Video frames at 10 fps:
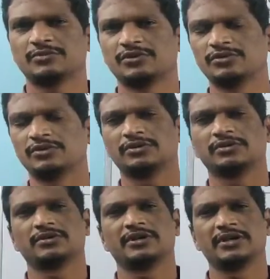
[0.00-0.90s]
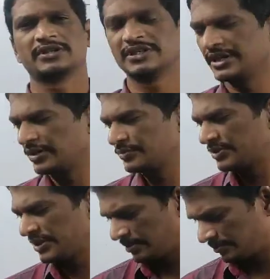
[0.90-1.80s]
about ascent of
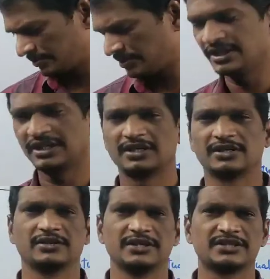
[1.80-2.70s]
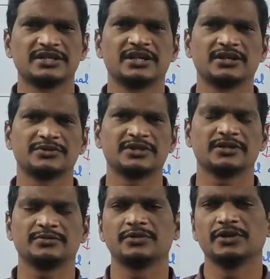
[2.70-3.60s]
sap. In that ascent of
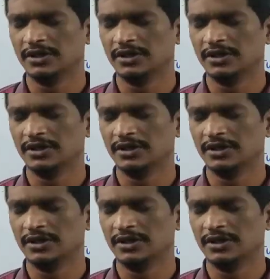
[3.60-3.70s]
sap,